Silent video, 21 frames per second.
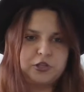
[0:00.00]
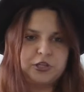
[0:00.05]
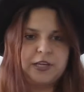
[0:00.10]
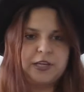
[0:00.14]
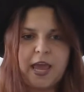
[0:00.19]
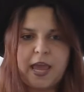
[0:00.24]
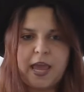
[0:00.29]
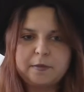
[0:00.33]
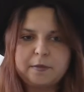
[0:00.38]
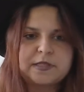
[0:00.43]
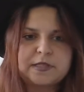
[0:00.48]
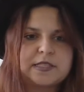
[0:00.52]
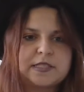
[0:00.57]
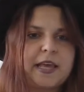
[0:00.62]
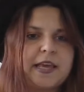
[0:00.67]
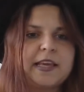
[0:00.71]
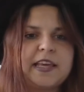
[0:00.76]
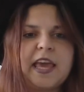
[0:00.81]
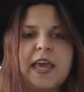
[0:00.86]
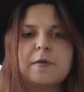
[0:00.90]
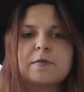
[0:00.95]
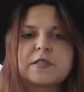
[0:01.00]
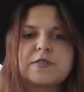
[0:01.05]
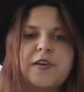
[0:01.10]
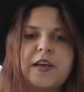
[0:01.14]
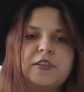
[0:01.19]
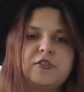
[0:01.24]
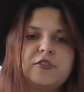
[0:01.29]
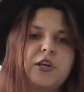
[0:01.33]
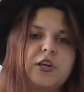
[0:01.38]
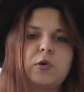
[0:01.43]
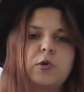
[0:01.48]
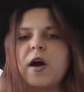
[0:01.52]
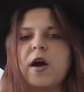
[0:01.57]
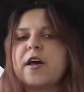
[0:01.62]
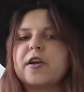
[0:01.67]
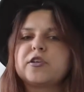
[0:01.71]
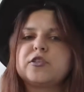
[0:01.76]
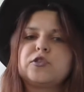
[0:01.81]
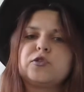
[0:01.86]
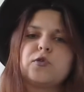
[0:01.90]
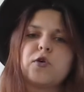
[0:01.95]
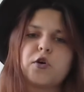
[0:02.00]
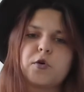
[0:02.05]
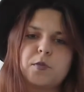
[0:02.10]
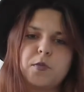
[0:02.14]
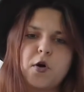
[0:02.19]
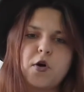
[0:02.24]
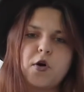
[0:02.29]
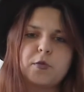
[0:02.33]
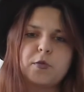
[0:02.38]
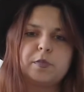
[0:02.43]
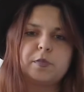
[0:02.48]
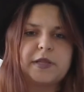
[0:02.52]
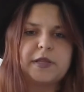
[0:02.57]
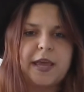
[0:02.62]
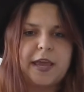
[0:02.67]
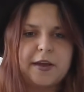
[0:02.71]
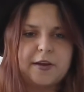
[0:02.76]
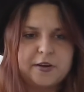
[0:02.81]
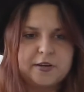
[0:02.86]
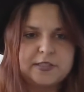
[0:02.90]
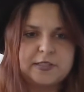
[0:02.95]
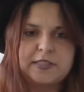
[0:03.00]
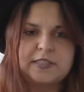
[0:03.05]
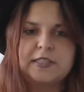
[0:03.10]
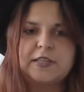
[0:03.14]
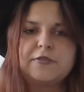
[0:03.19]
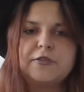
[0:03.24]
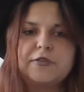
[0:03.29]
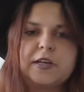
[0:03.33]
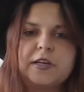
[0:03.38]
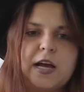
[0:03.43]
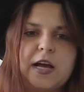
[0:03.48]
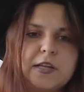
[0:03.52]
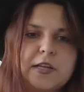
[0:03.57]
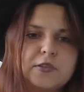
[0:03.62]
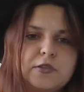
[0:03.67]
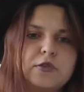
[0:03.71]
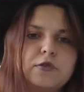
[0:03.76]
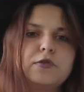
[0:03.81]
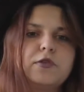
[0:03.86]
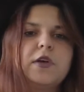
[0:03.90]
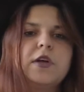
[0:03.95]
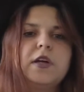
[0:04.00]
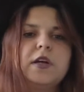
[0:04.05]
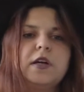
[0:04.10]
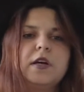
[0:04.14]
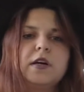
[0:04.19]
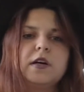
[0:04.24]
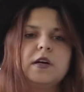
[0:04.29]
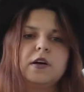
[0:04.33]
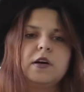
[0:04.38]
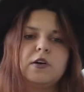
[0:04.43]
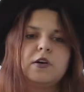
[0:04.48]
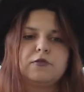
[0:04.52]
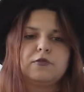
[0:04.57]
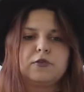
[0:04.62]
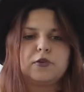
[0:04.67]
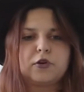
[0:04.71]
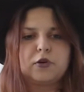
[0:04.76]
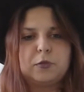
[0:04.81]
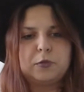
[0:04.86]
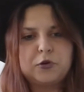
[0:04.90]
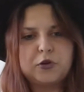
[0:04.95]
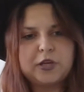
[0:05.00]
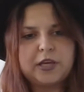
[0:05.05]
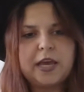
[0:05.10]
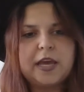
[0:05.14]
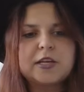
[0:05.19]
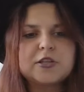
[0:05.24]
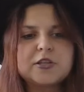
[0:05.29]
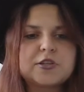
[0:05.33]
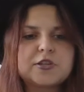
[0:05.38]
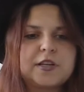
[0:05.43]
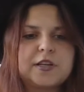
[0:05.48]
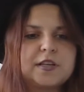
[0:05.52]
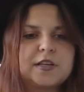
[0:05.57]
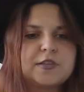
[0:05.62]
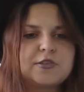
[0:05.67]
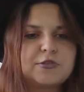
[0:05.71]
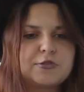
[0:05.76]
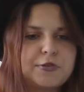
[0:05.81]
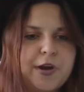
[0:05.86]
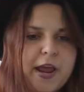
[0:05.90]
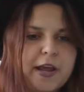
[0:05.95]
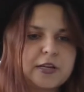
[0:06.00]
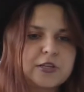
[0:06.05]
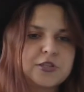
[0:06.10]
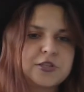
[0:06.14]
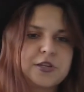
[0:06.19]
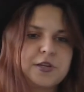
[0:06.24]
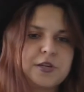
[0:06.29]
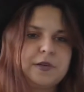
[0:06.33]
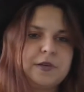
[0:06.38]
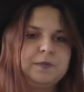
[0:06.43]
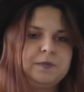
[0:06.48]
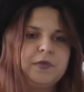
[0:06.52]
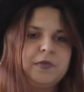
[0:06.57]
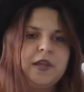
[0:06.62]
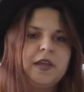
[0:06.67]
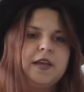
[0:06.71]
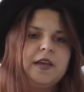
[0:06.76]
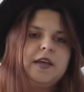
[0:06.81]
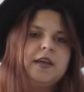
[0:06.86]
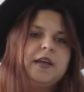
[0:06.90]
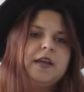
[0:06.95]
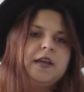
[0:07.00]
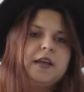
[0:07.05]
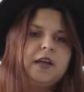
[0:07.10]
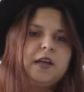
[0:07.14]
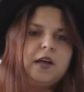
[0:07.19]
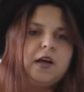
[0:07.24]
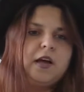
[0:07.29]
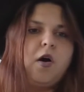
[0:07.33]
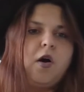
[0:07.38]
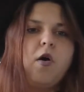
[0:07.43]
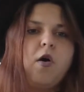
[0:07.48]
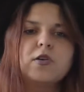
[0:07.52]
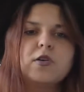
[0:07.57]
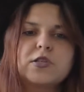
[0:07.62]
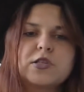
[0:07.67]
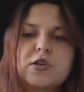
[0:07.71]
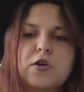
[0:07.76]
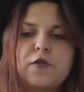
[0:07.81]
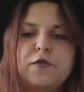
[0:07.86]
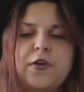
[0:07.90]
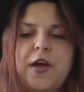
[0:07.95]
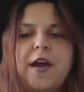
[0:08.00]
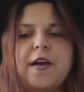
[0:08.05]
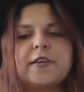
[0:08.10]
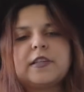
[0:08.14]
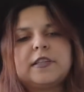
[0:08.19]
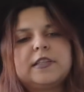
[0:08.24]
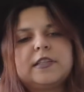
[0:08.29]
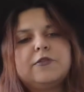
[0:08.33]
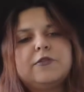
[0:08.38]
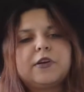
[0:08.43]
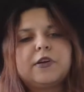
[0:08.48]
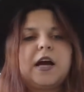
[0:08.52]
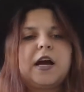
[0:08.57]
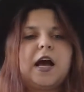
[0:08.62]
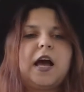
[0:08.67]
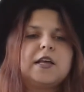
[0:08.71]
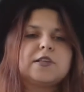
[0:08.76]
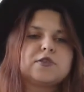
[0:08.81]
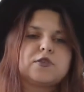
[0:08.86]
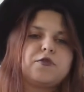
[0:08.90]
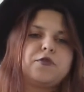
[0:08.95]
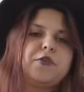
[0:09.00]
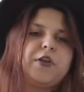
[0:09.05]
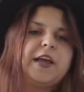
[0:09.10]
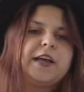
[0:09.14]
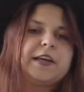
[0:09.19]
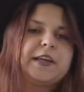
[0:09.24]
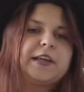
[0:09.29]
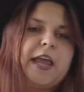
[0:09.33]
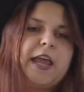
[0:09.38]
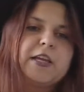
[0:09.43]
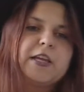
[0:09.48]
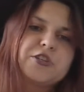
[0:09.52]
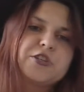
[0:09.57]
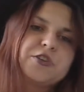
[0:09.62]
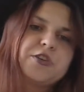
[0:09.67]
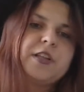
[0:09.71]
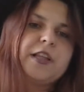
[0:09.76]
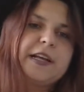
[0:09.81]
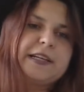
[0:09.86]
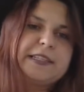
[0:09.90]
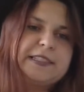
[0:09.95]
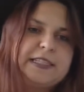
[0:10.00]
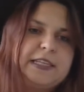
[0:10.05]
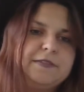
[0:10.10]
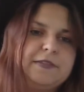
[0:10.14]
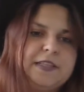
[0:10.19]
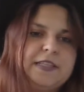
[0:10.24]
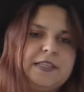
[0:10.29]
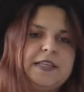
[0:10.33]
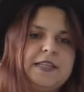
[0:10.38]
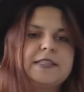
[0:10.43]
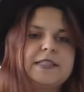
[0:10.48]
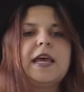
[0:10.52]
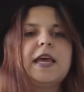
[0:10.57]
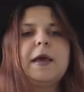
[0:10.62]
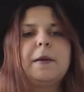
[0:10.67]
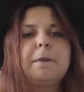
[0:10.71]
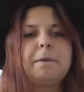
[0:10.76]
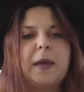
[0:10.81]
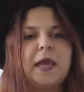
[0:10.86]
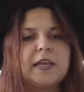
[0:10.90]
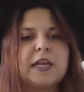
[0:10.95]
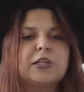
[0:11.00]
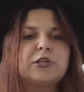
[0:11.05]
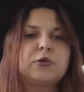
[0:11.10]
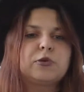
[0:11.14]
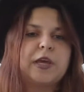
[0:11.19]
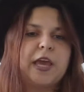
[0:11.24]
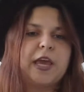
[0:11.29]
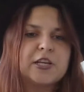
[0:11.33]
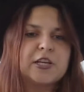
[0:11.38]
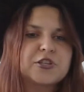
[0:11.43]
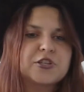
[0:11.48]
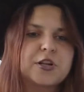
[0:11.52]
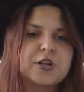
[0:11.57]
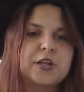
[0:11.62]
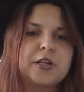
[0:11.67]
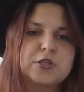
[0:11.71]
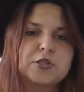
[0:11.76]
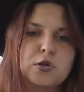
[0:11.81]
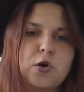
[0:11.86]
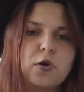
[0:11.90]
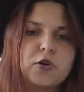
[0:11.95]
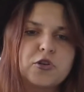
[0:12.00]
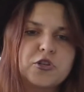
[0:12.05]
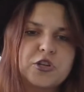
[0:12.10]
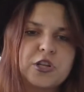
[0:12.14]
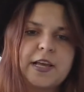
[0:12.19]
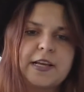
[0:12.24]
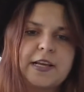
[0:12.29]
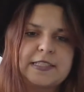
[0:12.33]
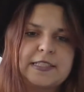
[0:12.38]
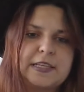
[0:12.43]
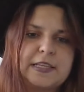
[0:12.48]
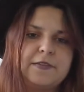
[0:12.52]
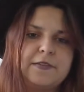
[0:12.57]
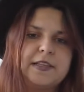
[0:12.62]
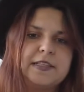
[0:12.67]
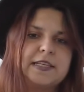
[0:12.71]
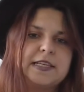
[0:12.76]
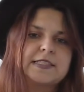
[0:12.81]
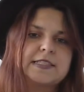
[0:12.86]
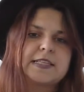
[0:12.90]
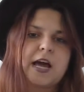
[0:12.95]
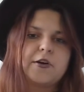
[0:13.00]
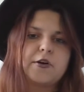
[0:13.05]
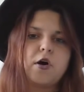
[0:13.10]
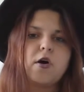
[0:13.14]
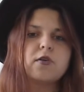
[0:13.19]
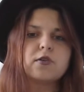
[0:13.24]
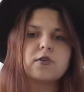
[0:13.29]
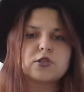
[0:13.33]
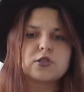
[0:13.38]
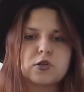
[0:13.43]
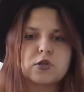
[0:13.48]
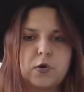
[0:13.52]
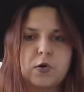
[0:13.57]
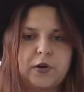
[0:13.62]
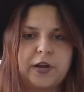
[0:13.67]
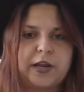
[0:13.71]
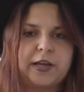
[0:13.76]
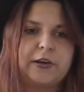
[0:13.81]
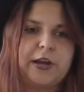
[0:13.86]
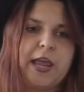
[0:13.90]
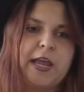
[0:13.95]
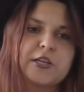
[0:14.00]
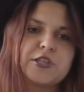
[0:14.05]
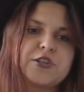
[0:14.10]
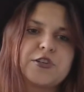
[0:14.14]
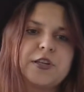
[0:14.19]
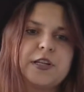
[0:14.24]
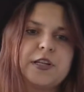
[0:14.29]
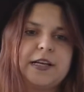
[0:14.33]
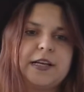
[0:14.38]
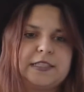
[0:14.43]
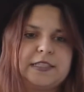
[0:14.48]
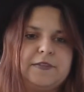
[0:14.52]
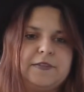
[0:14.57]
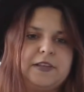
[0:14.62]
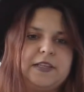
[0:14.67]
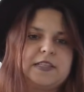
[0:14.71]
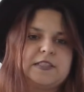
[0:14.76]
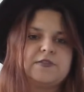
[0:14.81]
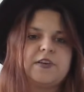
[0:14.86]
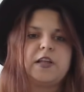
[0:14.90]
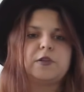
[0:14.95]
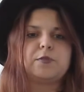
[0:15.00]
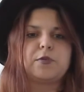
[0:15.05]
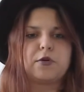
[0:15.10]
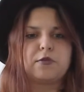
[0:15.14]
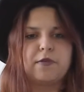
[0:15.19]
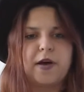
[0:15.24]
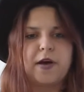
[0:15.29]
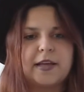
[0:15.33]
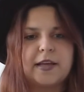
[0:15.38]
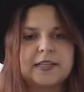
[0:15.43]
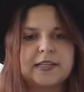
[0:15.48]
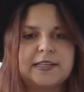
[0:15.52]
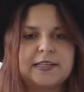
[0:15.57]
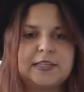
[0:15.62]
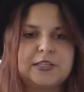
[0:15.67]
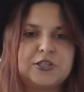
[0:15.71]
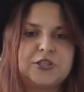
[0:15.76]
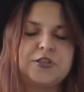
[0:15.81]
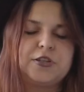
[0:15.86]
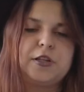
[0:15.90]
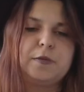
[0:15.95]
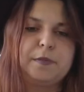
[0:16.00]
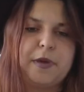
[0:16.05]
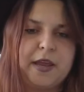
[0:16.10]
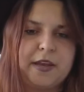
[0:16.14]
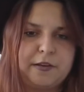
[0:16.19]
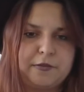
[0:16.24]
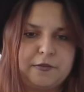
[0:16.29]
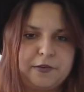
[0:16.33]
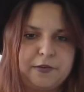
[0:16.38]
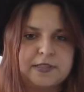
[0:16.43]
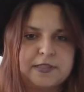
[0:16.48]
Games like games that require two or more players, different kind of for communication and interaction. Also, there are different kinds of recreational activities. Many educational and social activities are also recreational activities that provide additional benefits.